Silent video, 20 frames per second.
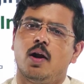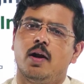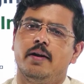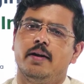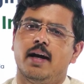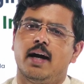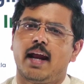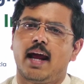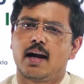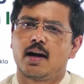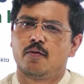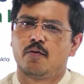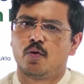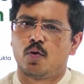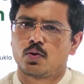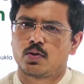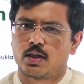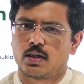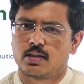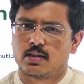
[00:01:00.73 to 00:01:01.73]
India Rank
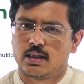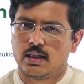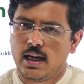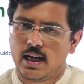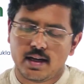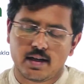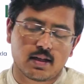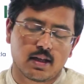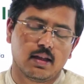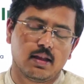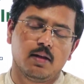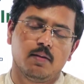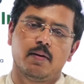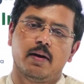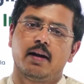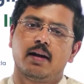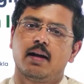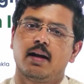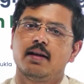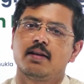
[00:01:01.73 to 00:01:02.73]
468 in the
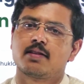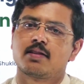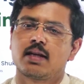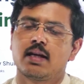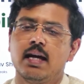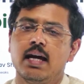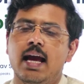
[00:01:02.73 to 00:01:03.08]
merit list.